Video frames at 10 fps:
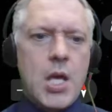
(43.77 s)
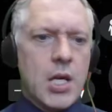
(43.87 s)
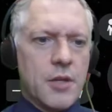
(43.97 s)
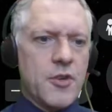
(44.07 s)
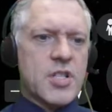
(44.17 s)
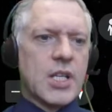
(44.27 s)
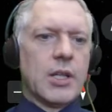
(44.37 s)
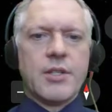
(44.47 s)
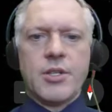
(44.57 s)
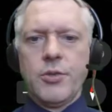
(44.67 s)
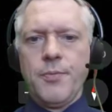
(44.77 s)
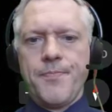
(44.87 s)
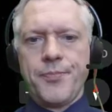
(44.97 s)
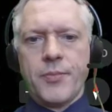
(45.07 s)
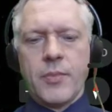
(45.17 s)
And the first thing I like to do,
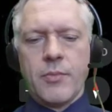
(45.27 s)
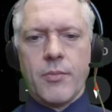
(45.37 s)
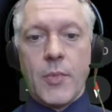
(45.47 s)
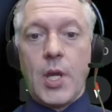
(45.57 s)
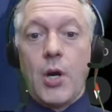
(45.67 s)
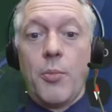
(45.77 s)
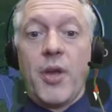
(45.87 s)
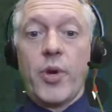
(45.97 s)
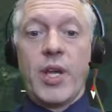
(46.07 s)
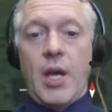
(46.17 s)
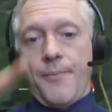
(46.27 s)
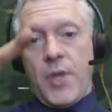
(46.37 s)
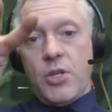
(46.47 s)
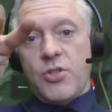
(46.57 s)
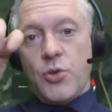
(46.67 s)
oh, by the way, yeah,
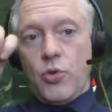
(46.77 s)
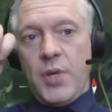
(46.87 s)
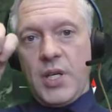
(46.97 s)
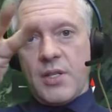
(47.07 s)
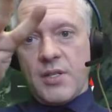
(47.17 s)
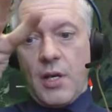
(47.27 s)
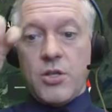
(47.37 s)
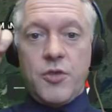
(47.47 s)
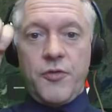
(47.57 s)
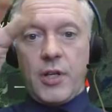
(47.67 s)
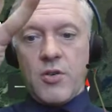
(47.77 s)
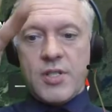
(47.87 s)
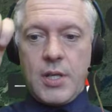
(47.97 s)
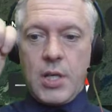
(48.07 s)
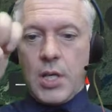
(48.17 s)
zoom is 2 fingers,